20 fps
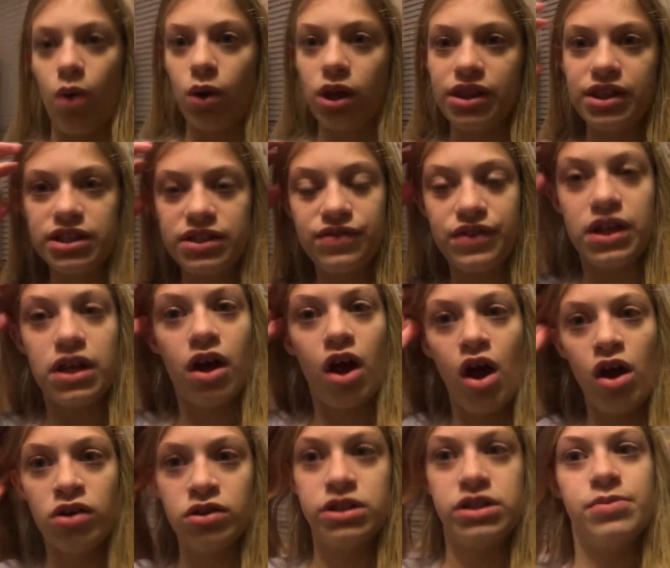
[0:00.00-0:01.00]
I want this
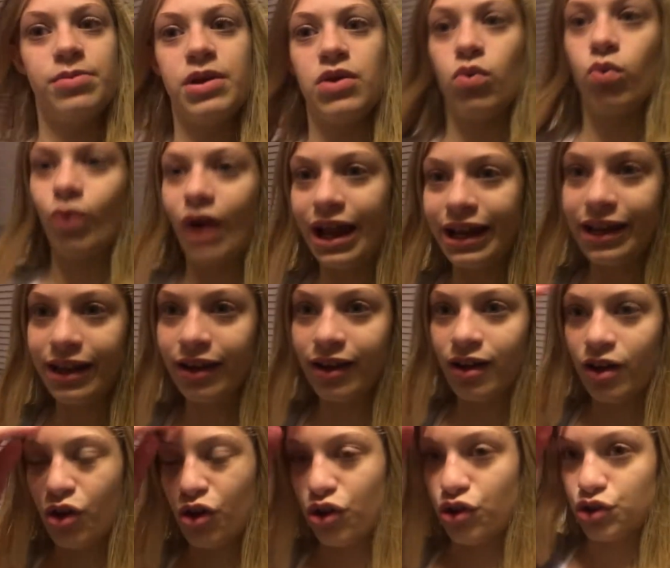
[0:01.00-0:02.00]
video to be ready
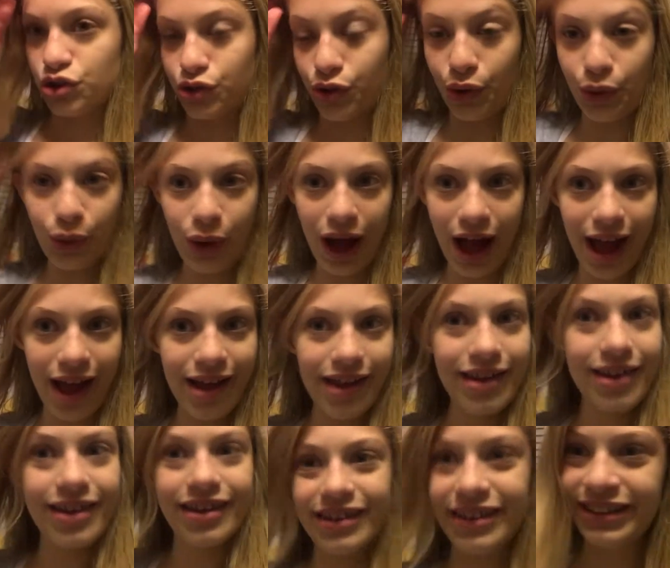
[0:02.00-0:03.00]
so I
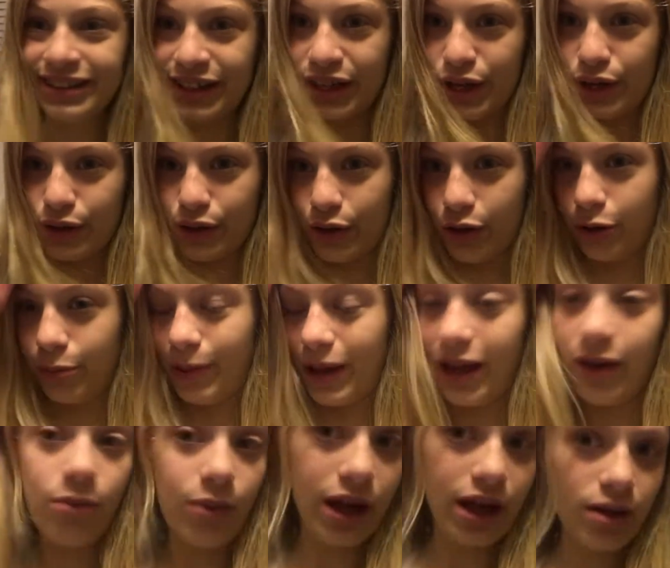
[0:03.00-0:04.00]
can go to
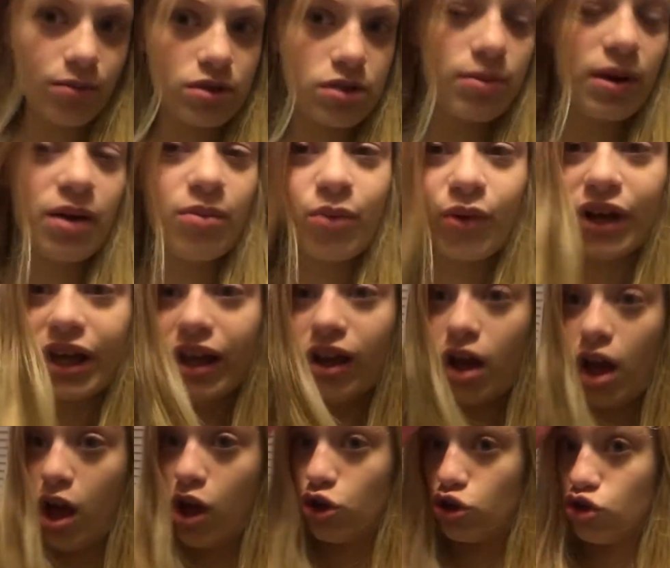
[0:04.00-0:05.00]
bed, wake up tomorrow morning,
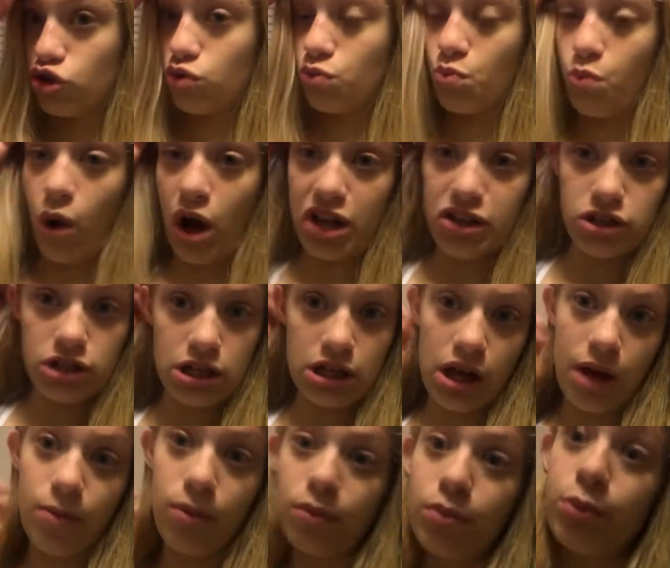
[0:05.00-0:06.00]
watch it a
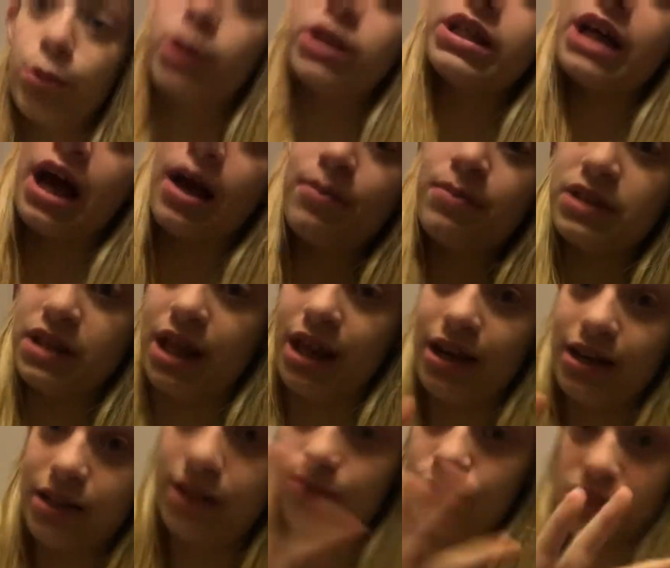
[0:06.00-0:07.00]
couple more times,
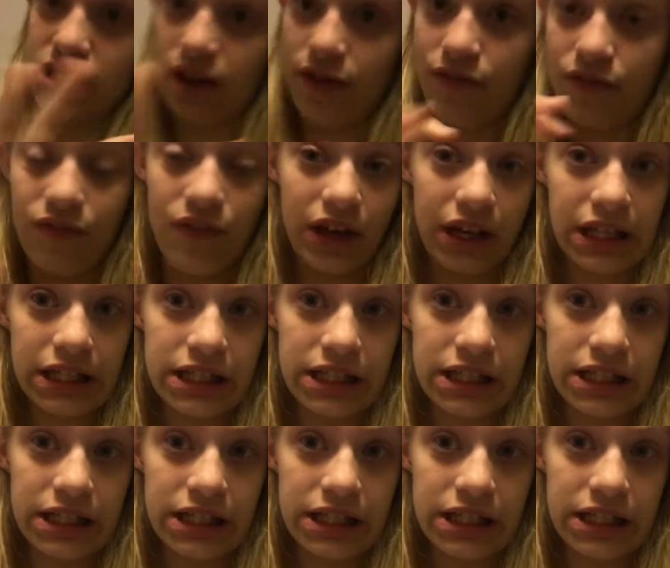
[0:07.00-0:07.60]
edit some stuff if I